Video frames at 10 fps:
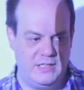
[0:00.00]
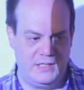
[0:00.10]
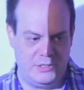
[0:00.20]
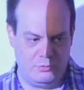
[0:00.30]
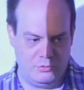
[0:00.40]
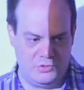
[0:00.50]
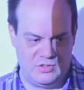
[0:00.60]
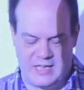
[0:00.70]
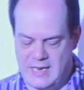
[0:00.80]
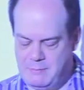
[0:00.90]

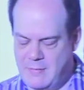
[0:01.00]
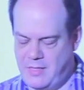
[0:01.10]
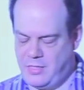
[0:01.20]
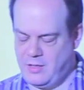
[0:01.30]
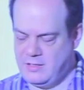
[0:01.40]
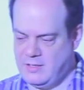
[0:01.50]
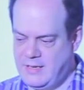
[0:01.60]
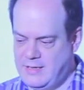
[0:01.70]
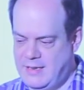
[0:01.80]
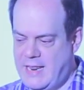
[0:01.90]
use a method
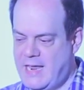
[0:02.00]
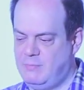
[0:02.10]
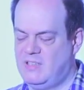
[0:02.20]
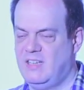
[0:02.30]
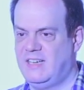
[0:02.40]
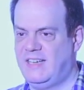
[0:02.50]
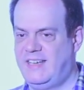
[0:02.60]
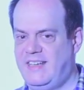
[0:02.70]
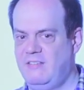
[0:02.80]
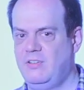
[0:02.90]
named
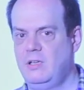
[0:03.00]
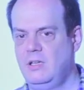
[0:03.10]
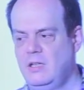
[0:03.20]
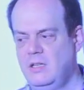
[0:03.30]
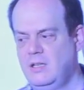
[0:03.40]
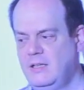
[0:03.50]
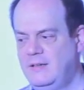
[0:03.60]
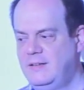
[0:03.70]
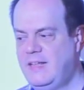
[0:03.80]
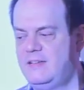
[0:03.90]
given
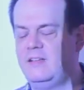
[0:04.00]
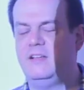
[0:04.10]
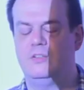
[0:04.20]
that is